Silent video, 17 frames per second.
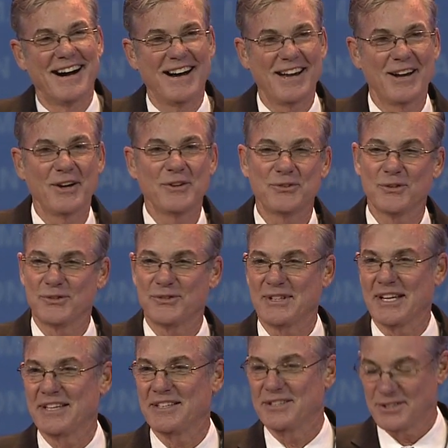I also
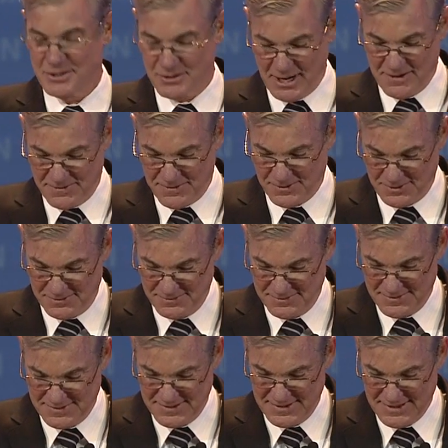stand here grateful.
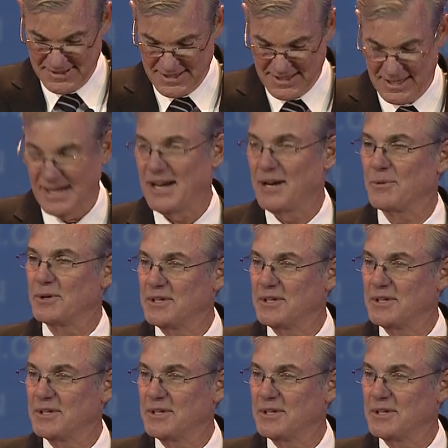I